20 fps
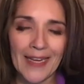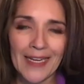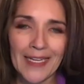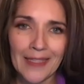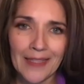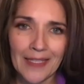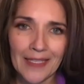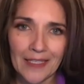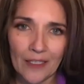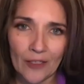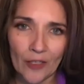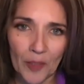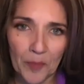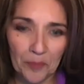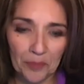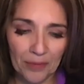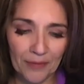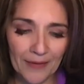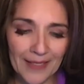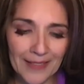anything in our
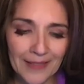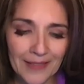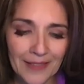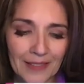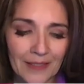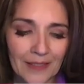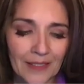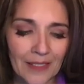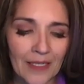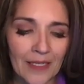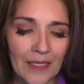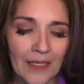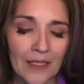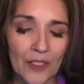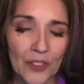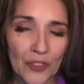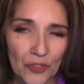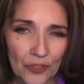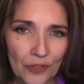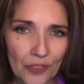present
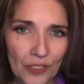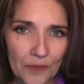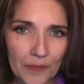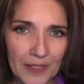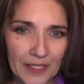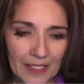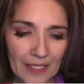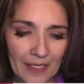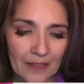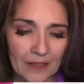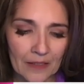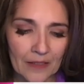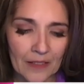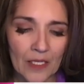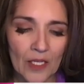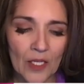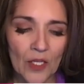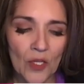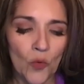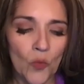circumstance.
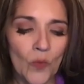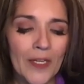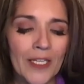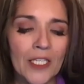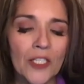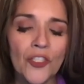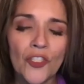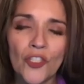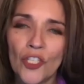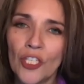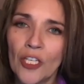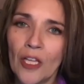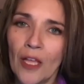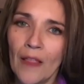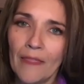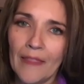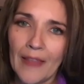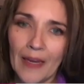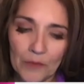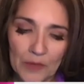We can turn
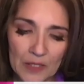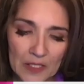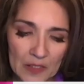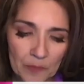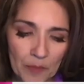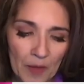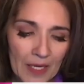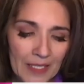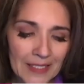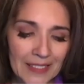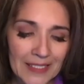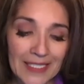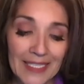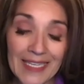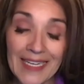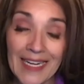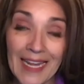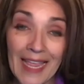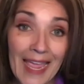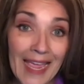on that response
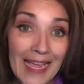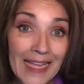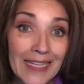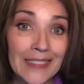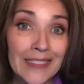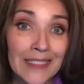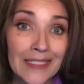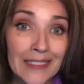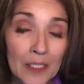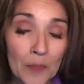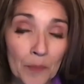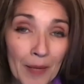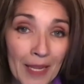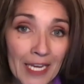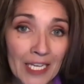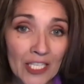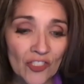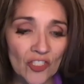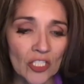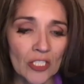in
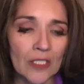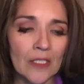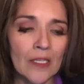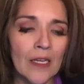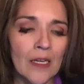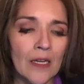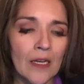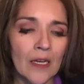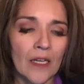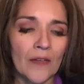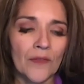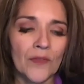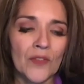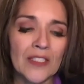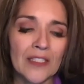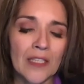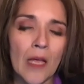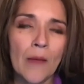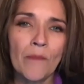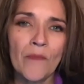anticipation of
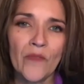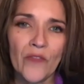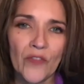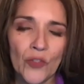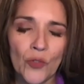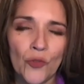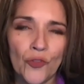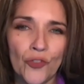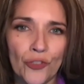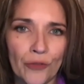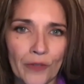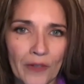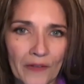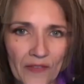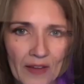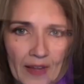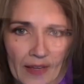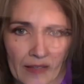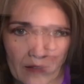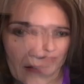some future
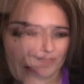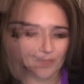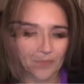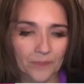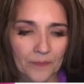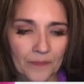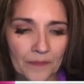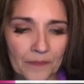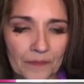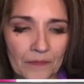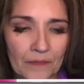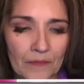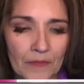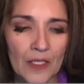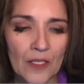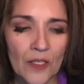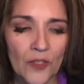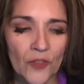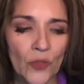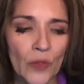event.
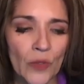So,